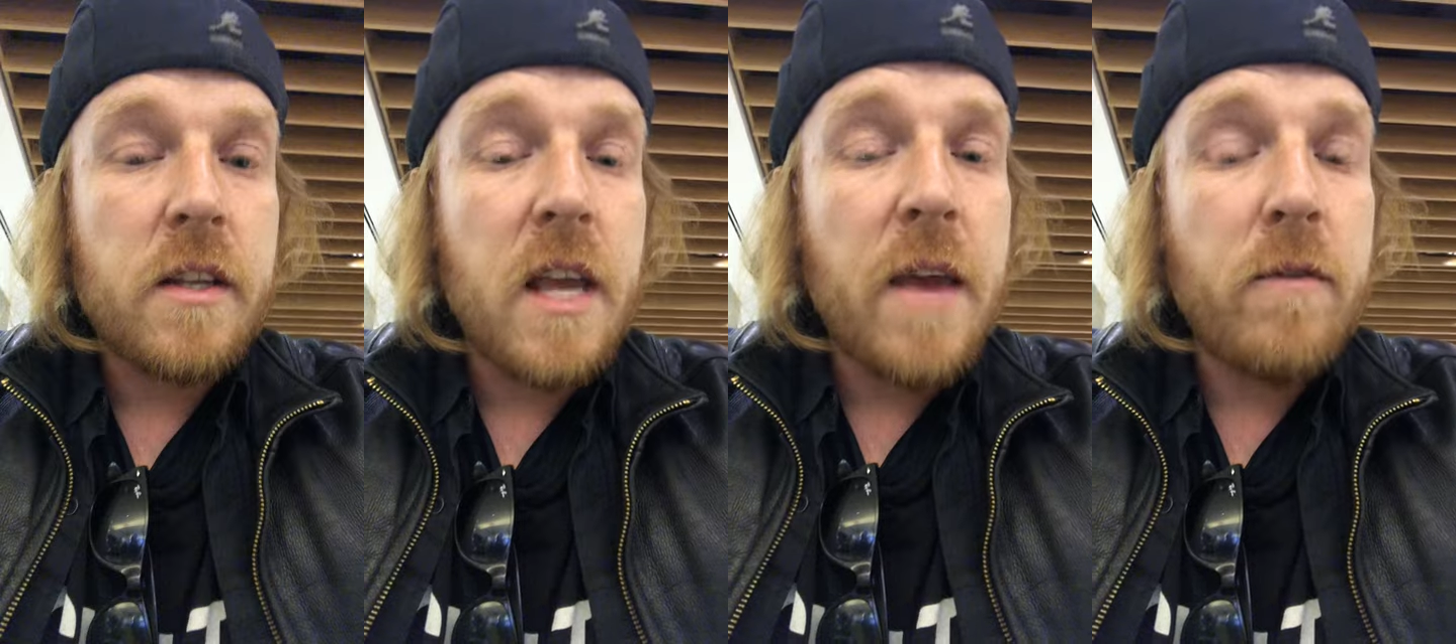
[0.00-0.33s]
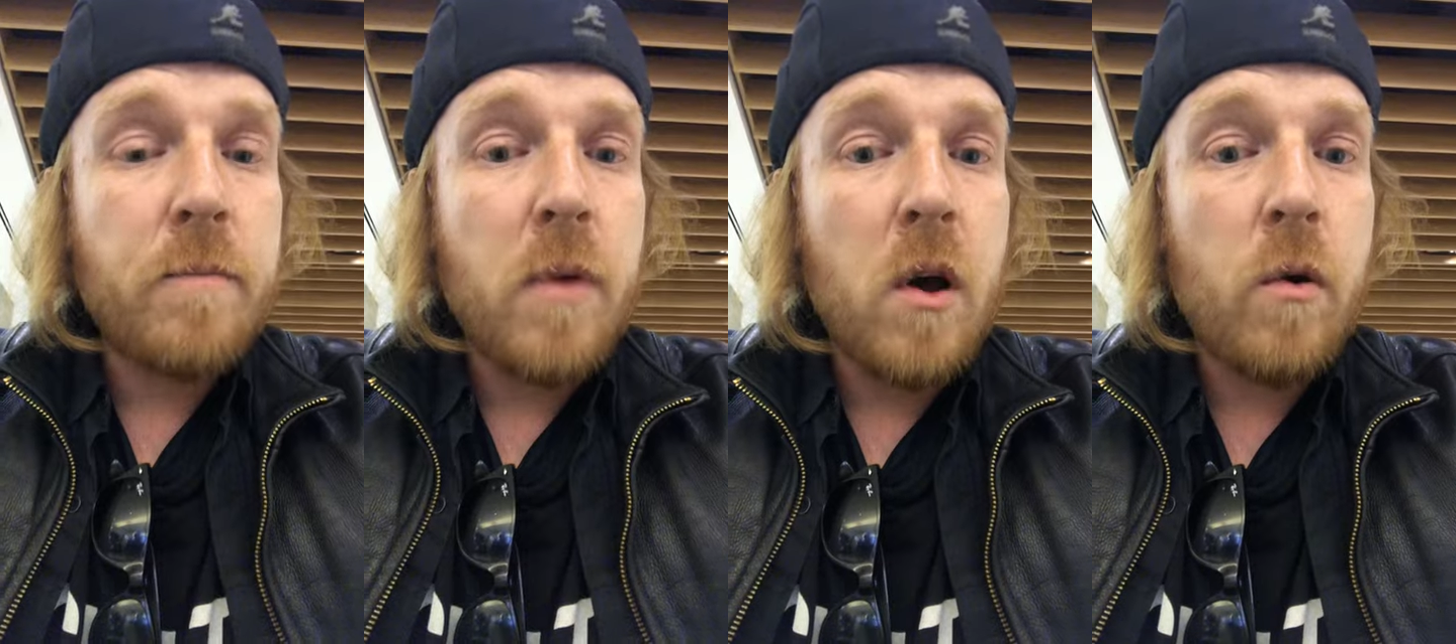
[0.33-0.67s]

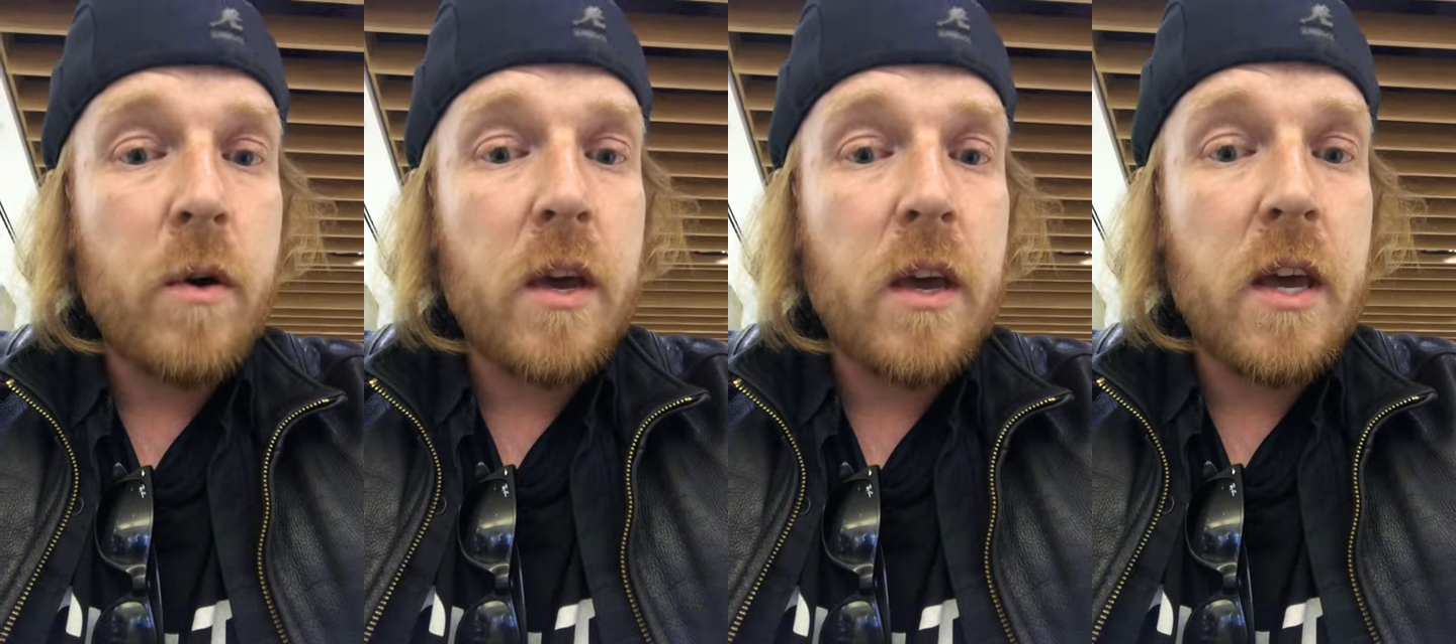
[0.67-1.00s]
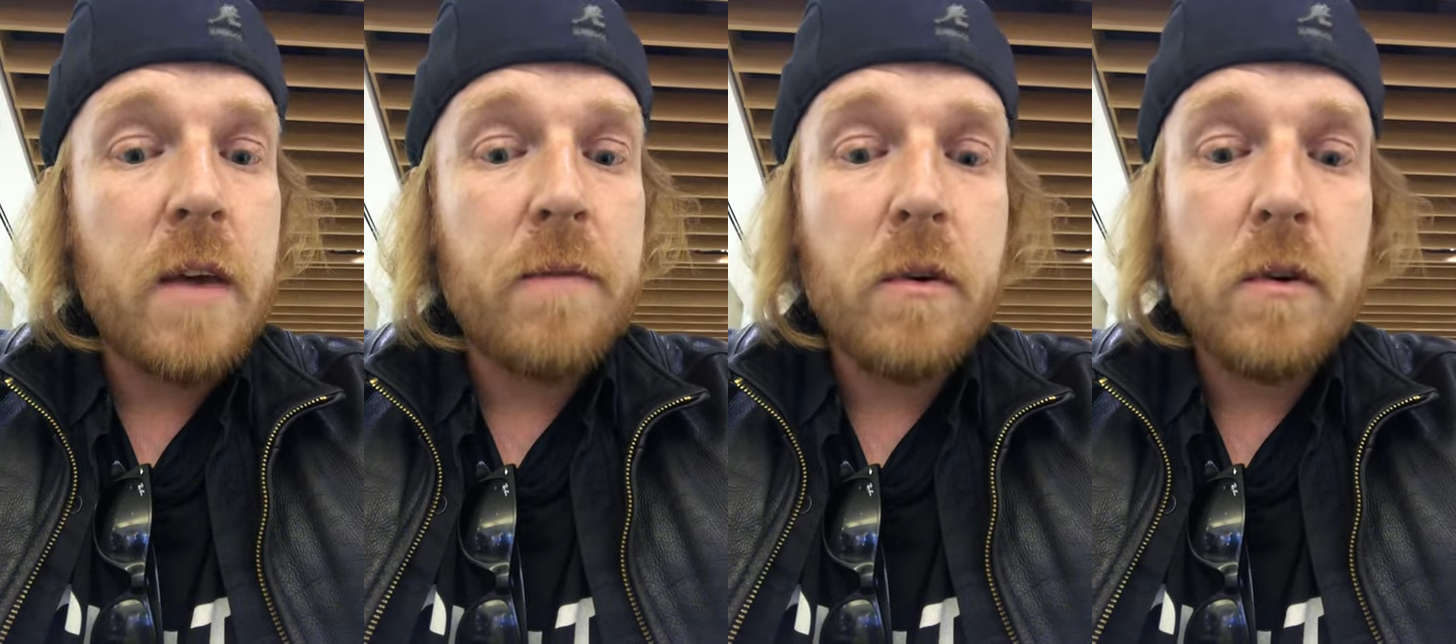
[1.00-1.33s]
David Bowie,
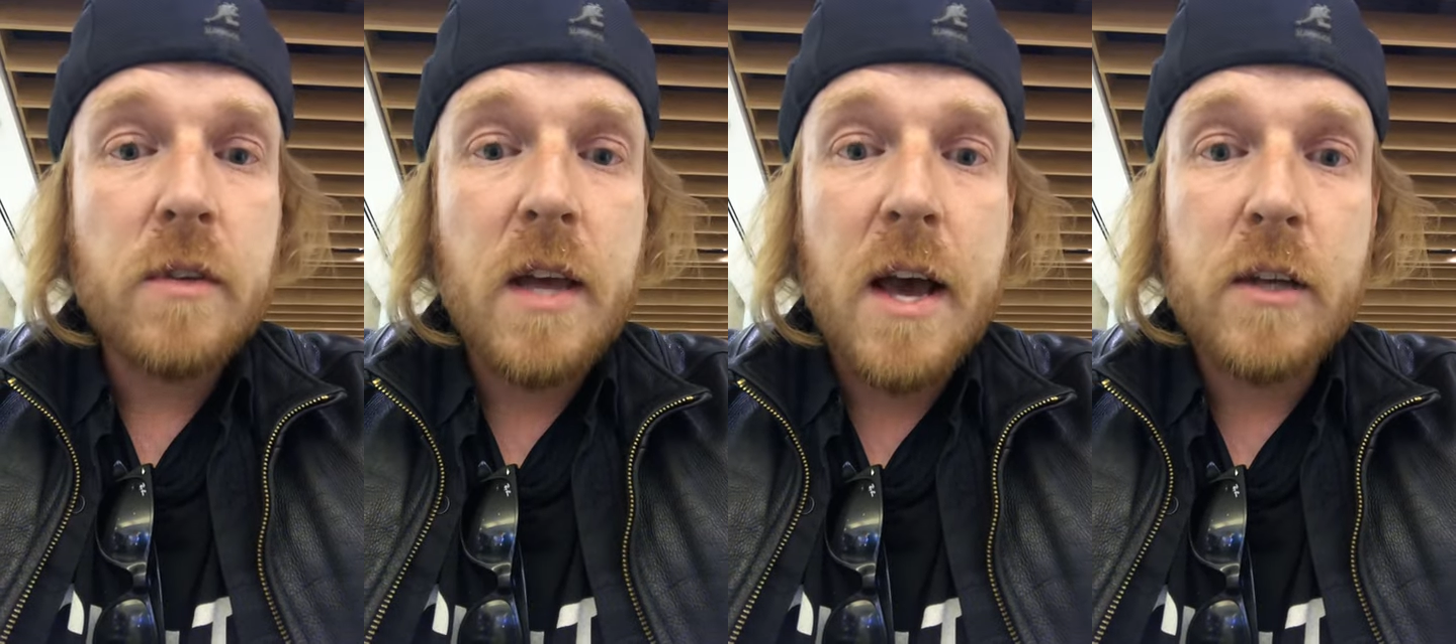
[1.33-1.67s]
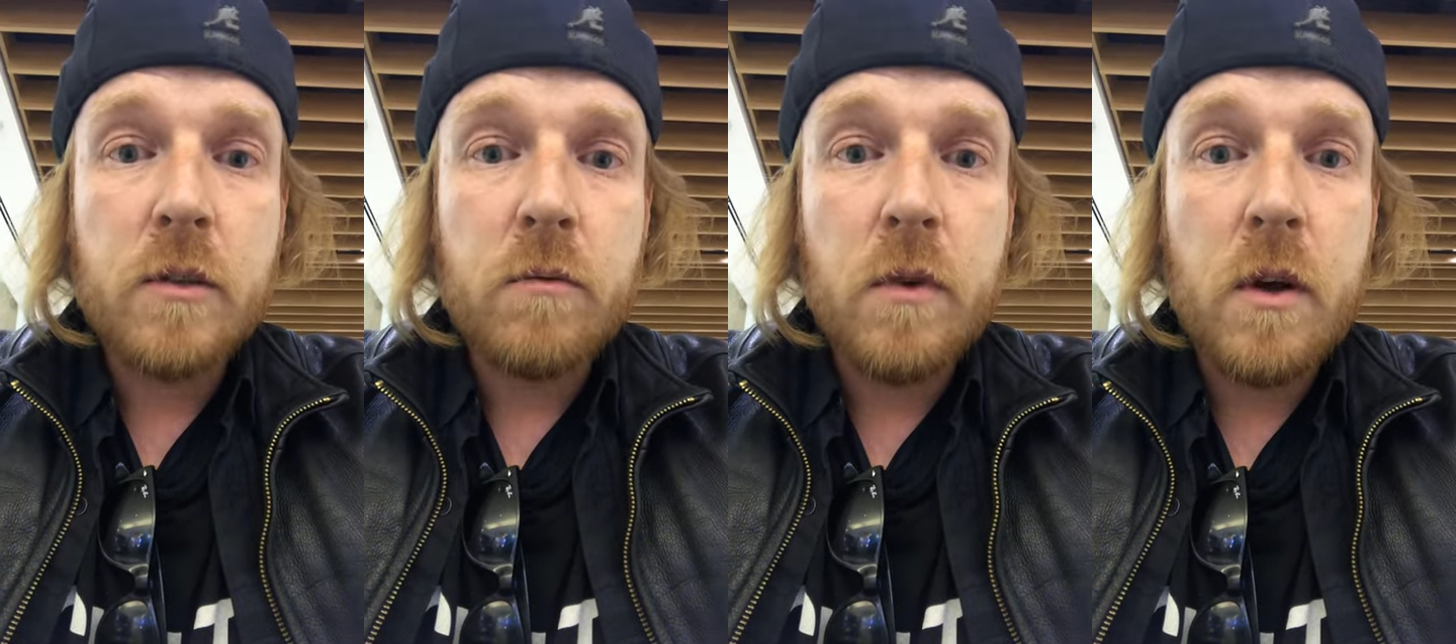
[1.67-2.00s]
if he was
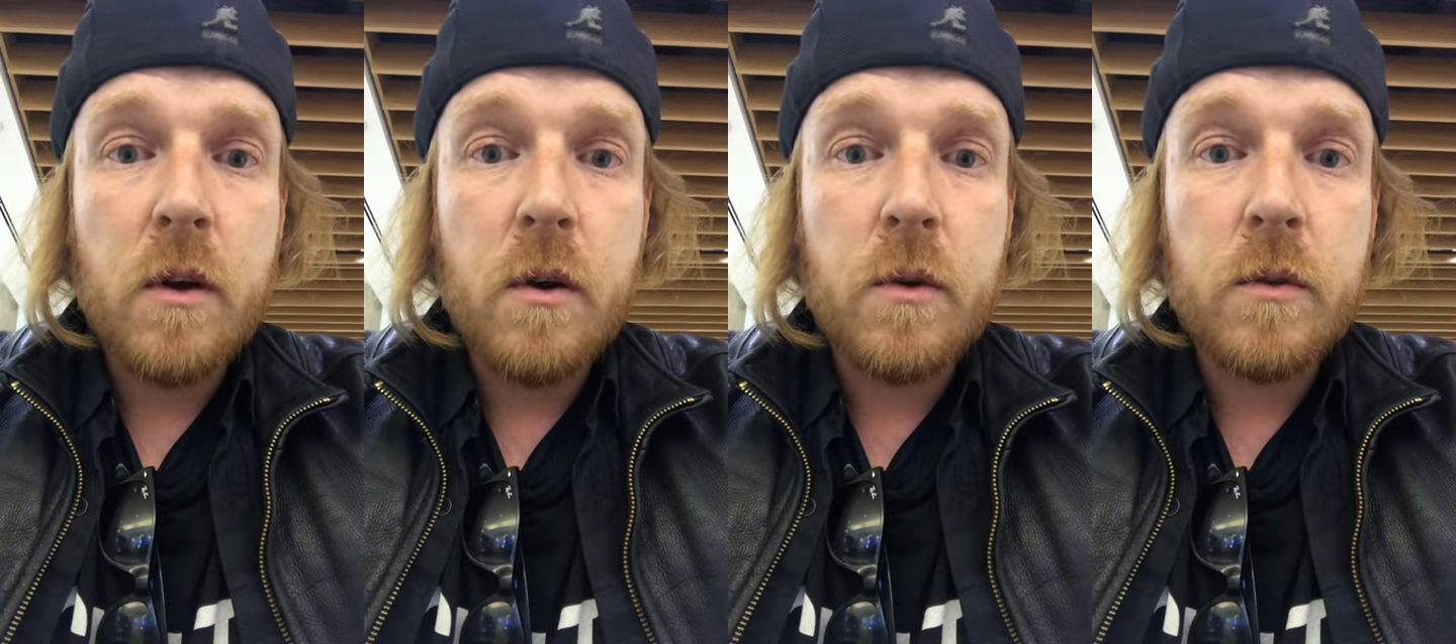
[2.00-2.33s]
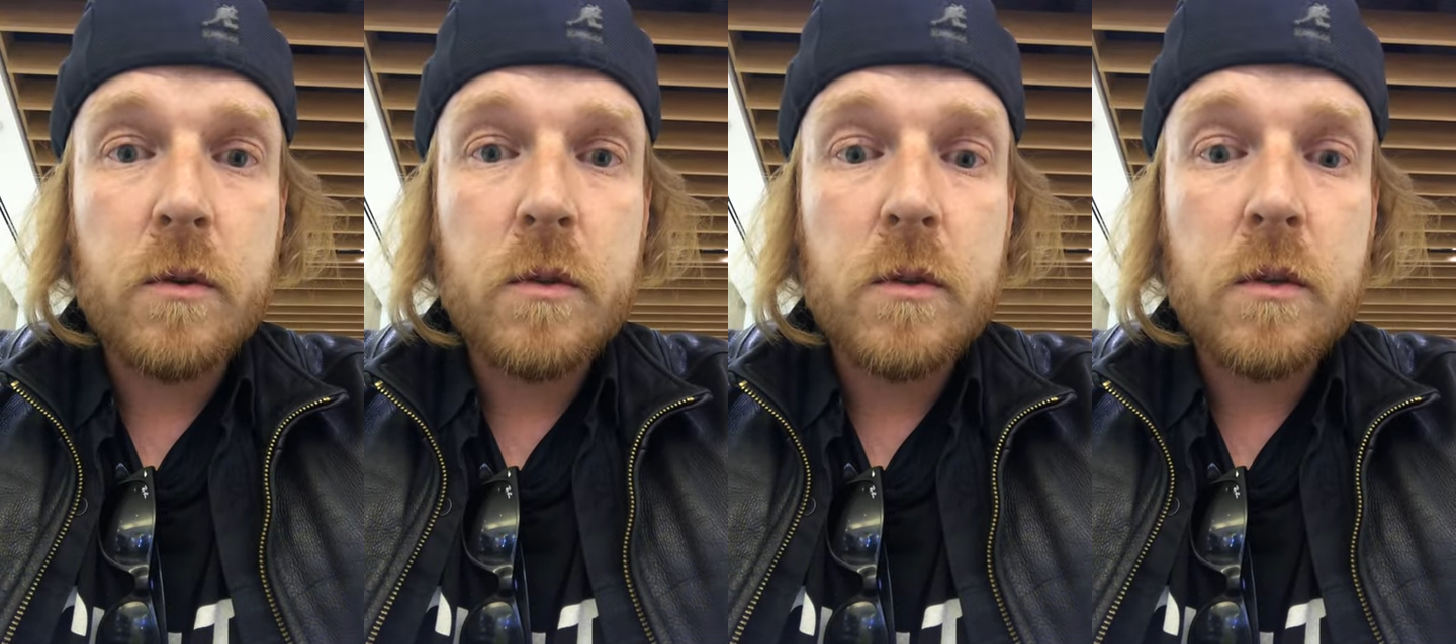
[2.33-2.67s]
Axl
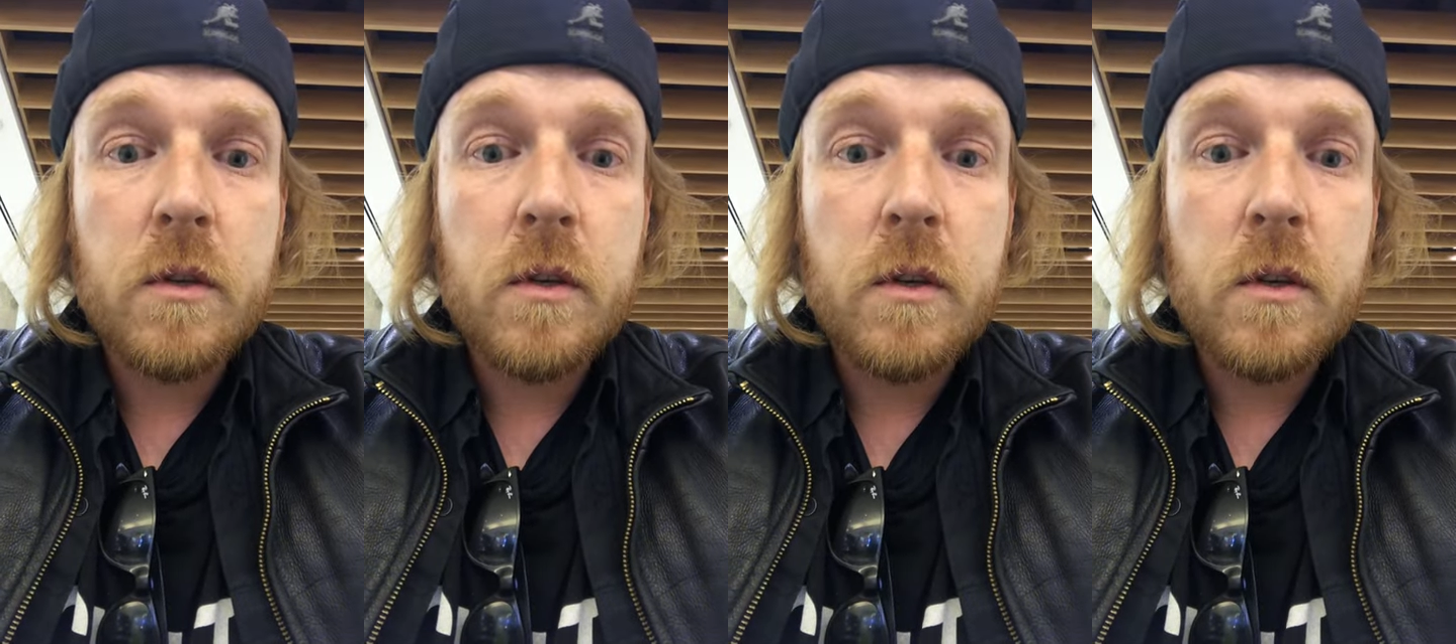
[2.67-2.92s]
Rose,